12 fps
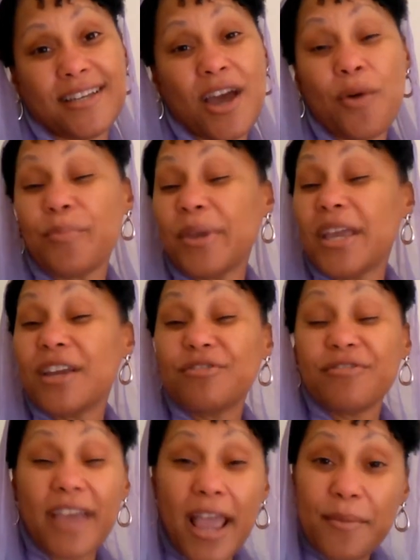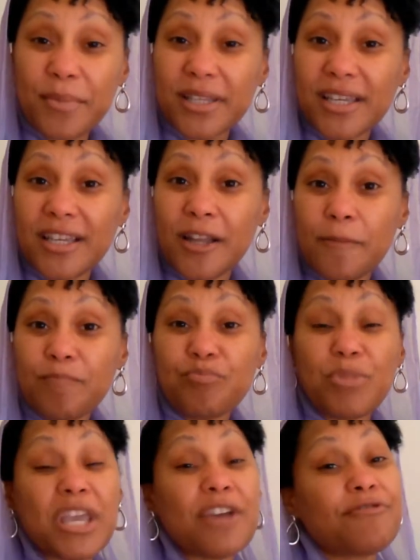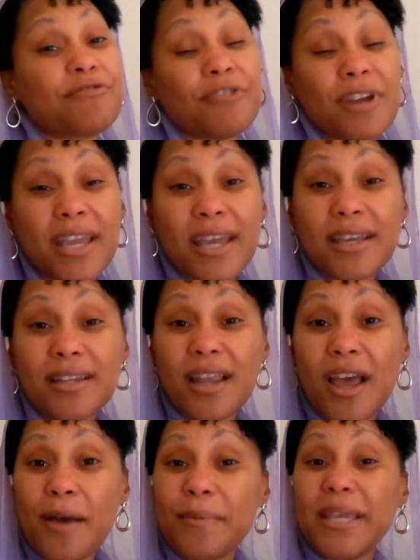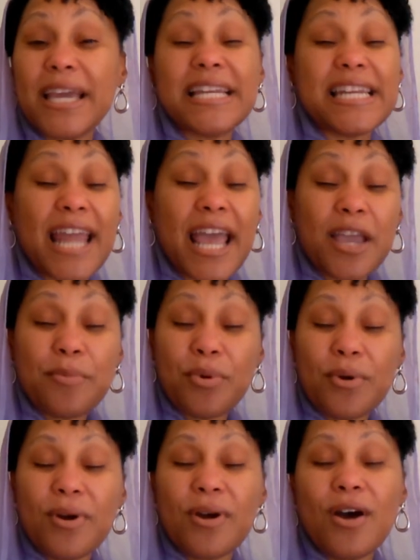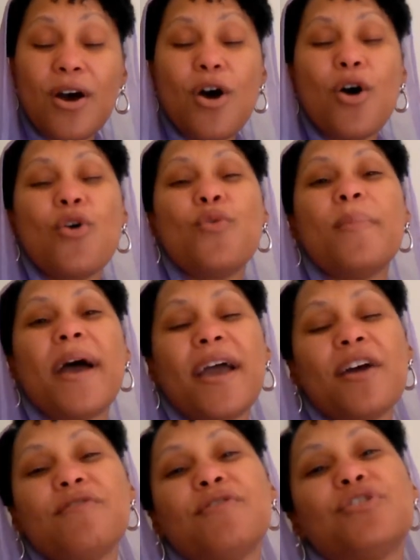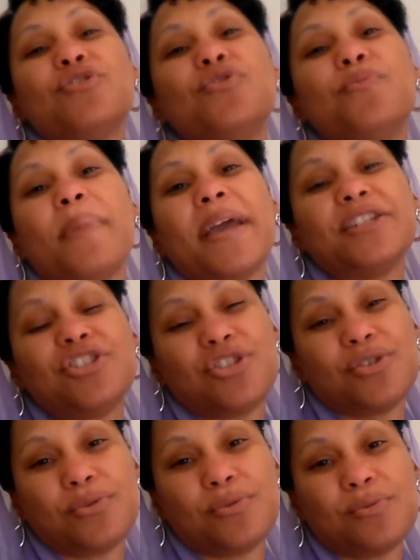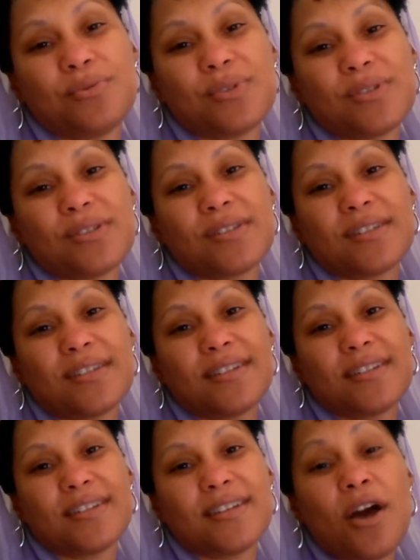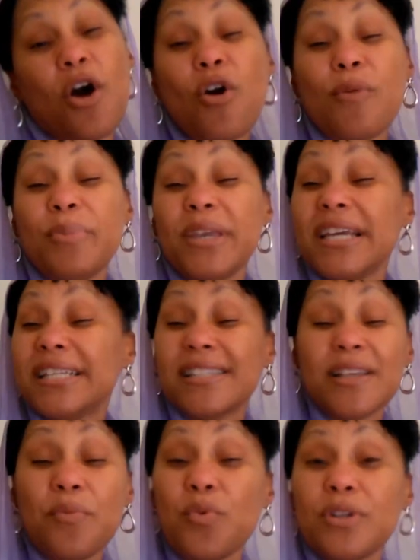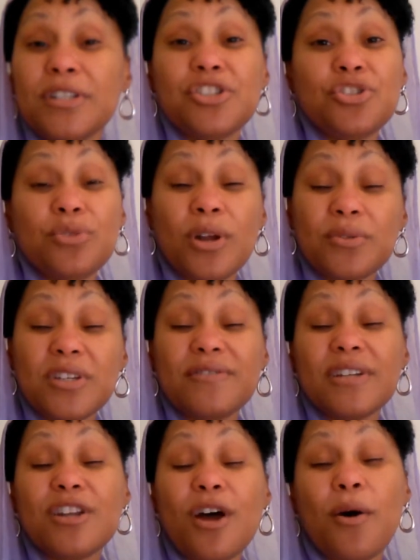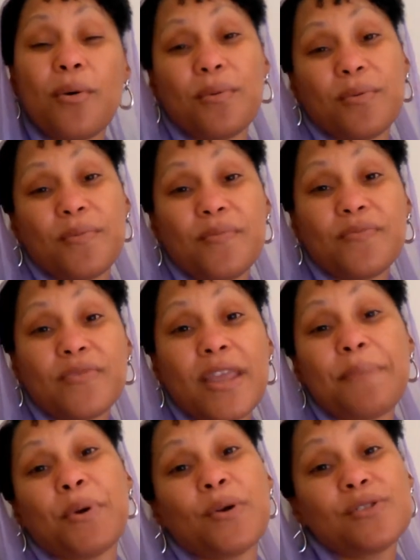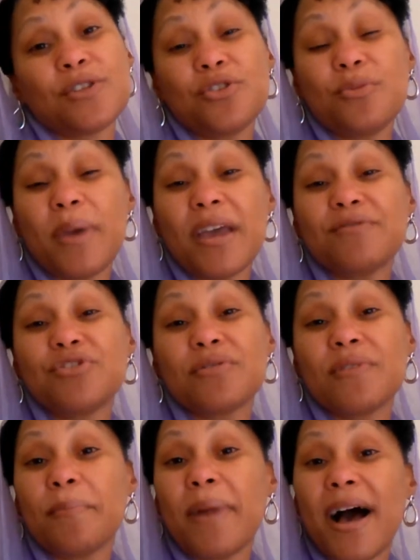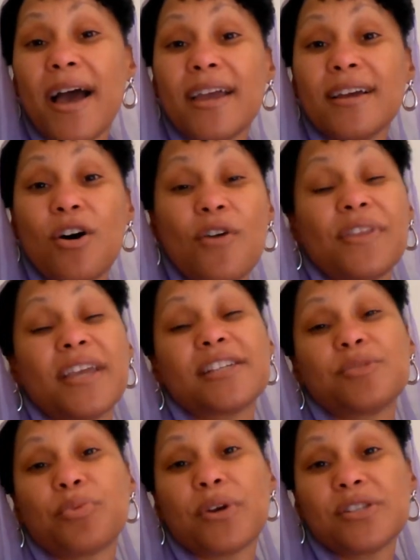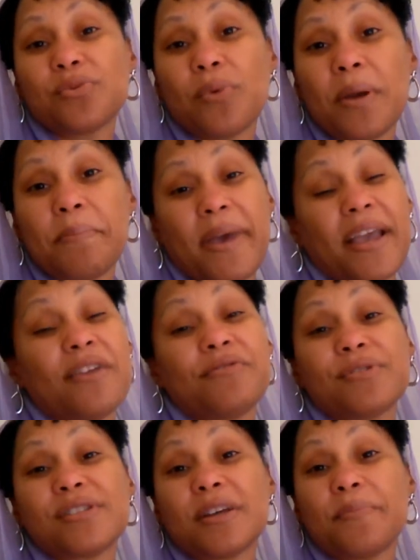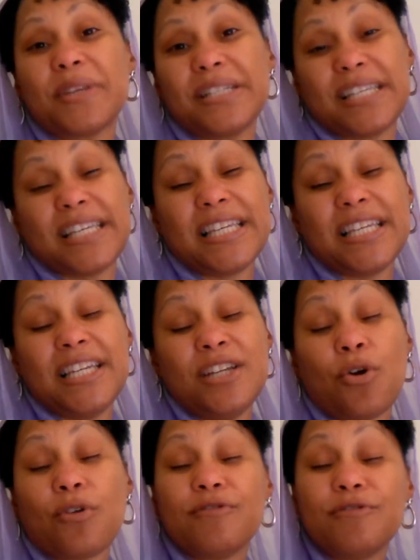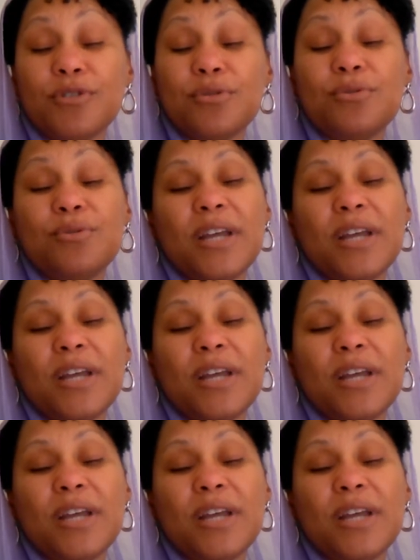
be it family, be it friend, be it neighbor, whomever you may choose, or be it someone that you don't even know, that person you may have driven by on the expressway begging for something to eat or food,